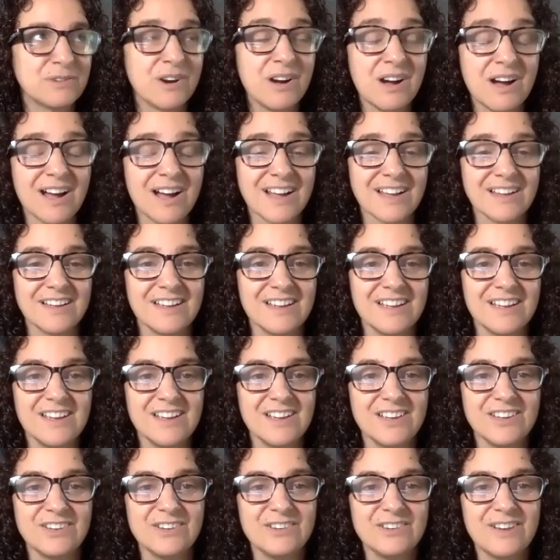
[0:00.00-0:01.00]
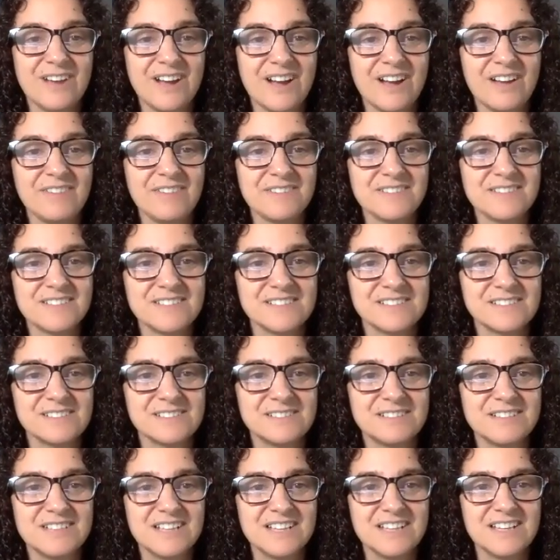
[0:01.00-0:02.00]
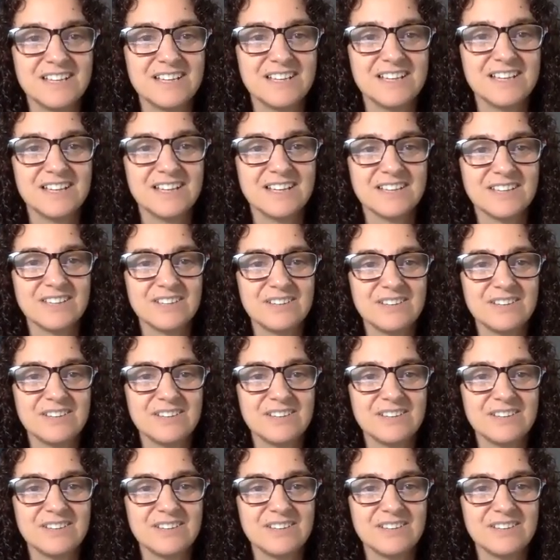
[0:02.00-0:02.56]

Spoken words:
rot. You have to, you,